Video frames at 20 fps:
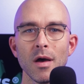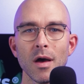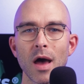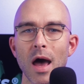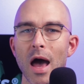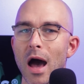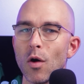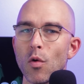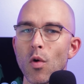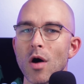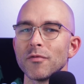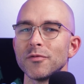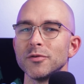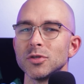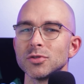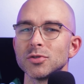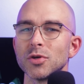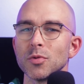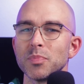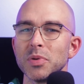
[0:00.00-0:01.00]
How often
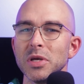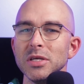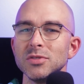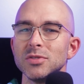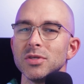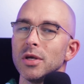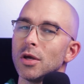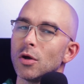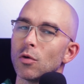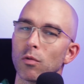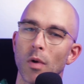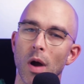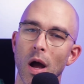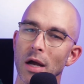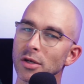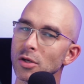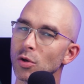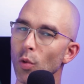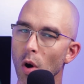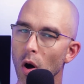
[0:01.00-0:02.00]
does your PC
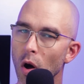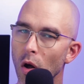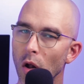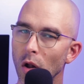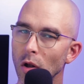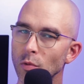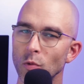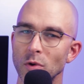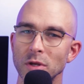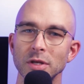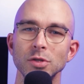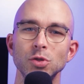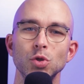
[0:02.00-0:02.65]
grind to a halt when you